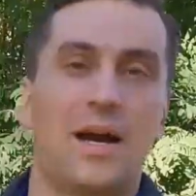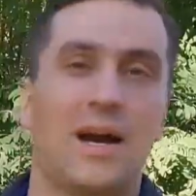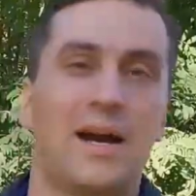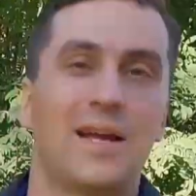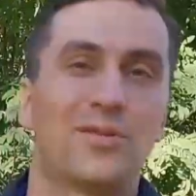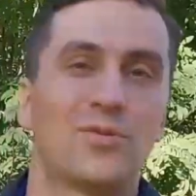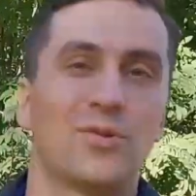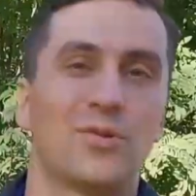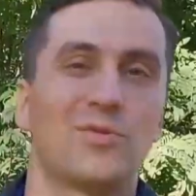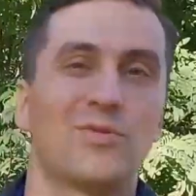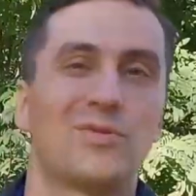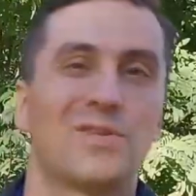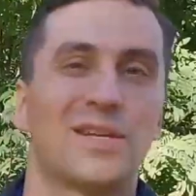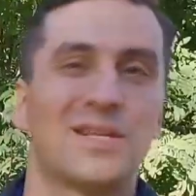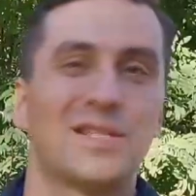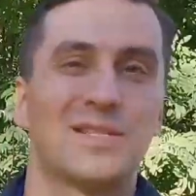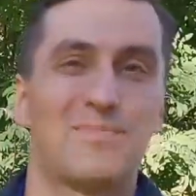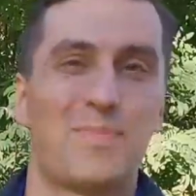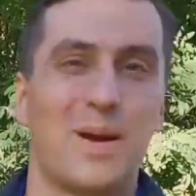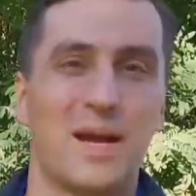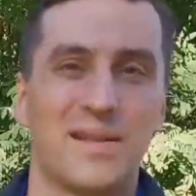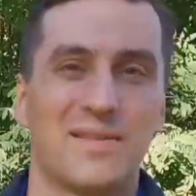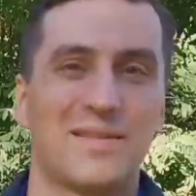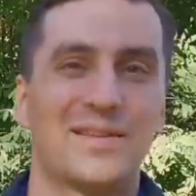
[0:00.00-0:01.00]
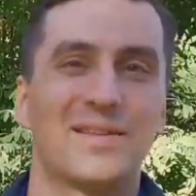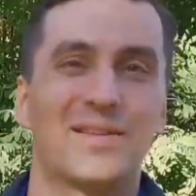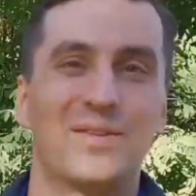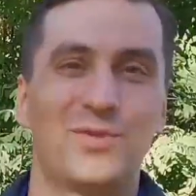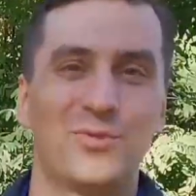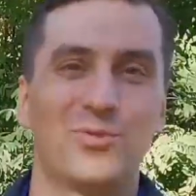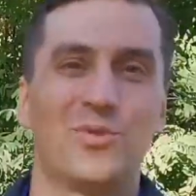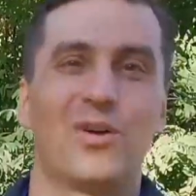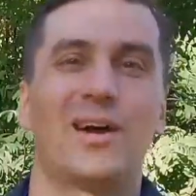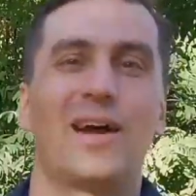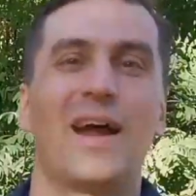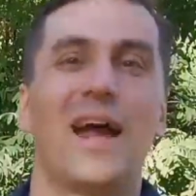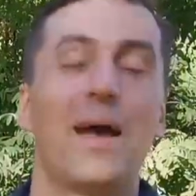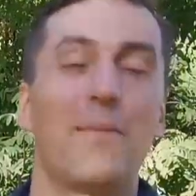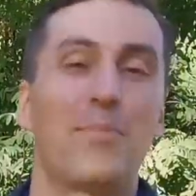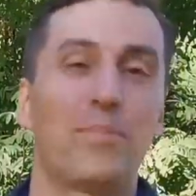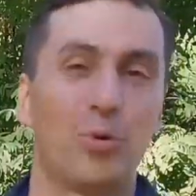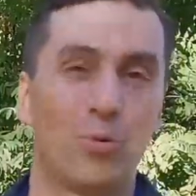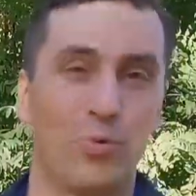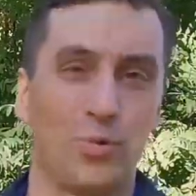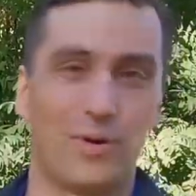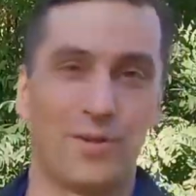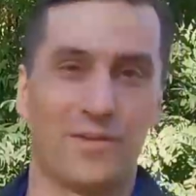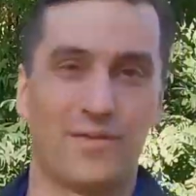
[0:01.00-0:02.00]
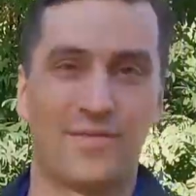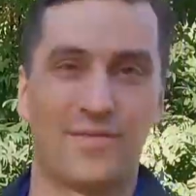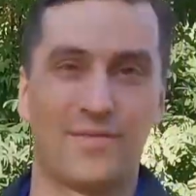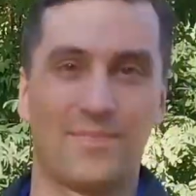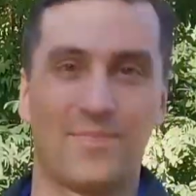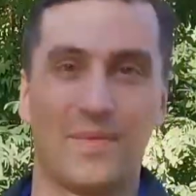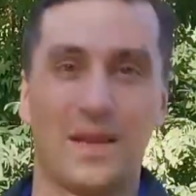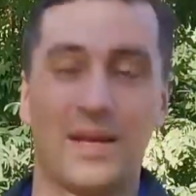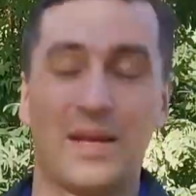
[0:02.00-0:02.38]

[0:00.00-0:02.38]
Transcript: I don't expect that you are happy with.